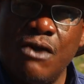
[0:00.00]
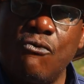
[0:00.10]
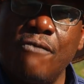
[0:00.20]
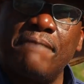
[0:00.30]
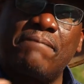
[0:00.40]

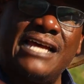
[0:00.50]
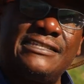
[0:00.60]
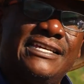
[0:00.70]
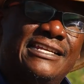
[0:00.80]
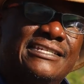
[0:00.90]
We'll be
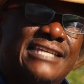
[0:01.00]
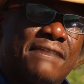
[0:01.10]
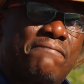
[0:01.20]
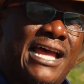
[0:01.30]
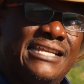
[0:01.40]
planting this
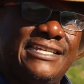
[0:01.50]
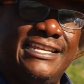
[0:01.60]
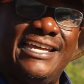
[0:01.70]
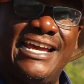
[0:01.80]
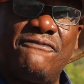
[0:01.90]
eggplant
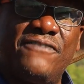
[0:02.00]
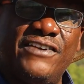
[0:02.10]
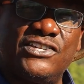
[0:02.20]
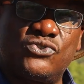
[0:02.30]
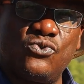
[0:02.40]
in here
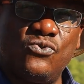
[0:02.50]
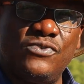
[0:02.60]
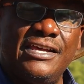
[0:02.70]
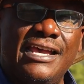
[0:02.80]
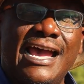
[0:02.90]
very soon